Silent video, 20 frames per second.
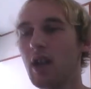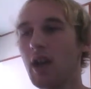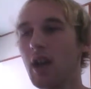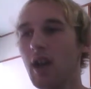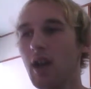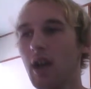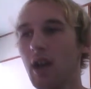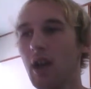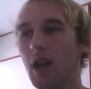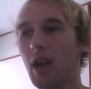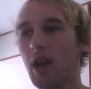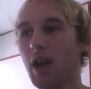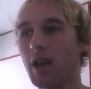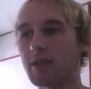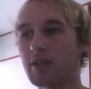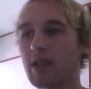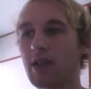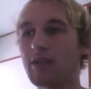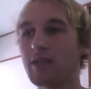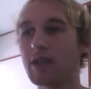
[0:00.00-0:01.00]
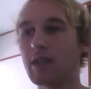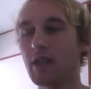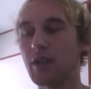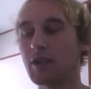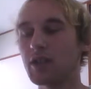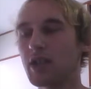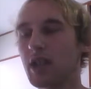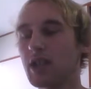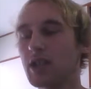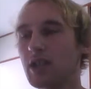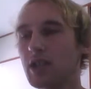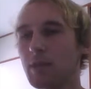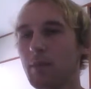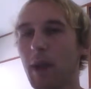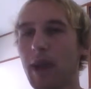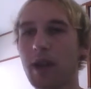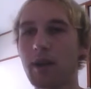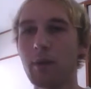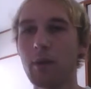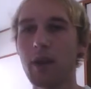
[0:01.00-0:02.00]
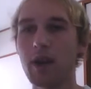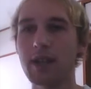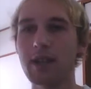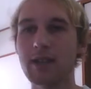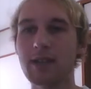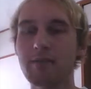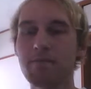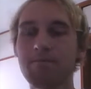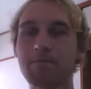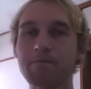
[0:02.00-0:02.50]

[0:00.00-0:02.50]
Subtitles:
asked Tarantino to change it to black and white,